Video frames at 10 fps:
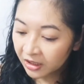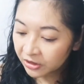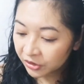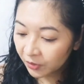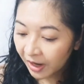
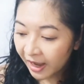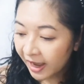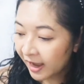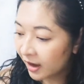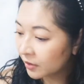So
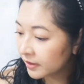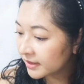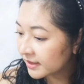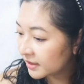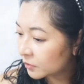how
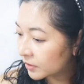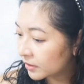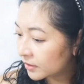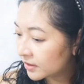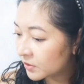is
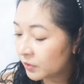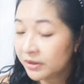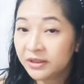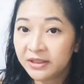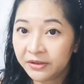this
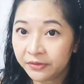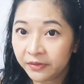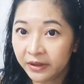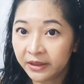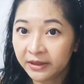one
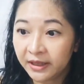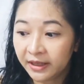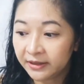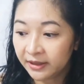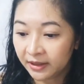different
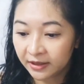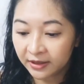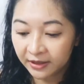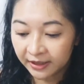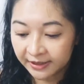than the
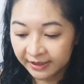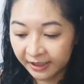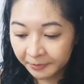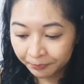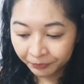
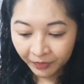Classique?